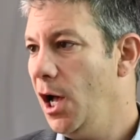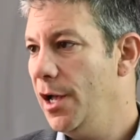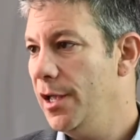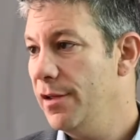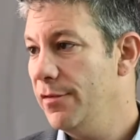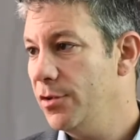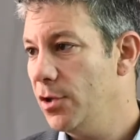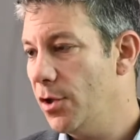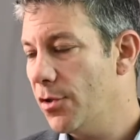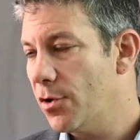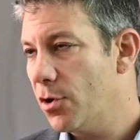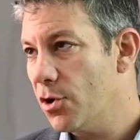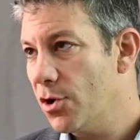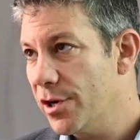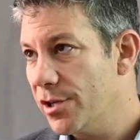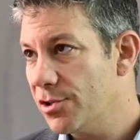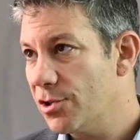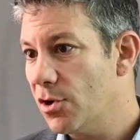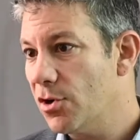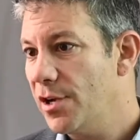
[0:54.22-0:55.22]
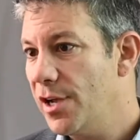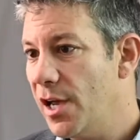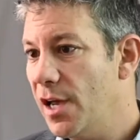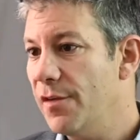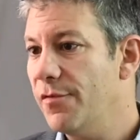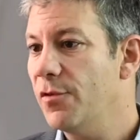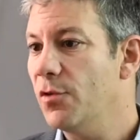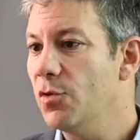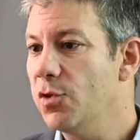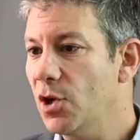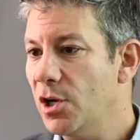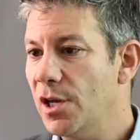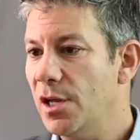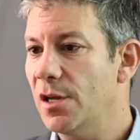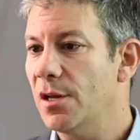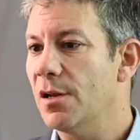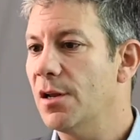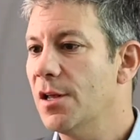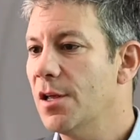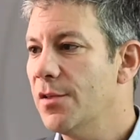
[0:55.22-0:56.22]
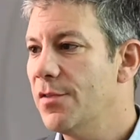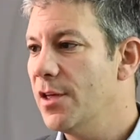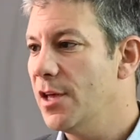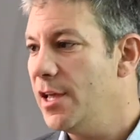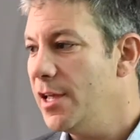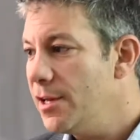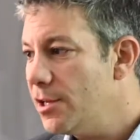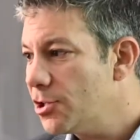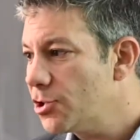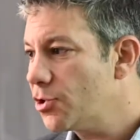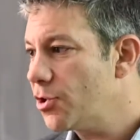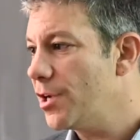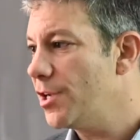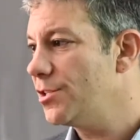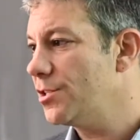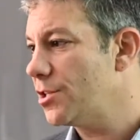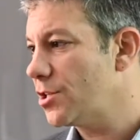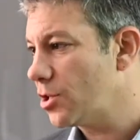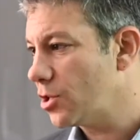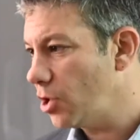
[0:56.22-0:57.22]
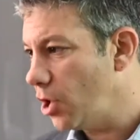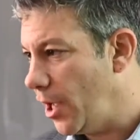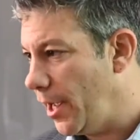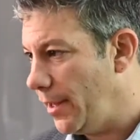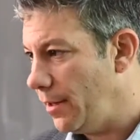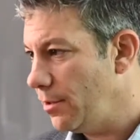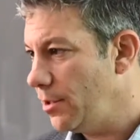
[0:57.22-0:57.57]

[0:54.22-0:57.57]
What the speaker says: even though the earnings are okay, if you look at the industry is in decline.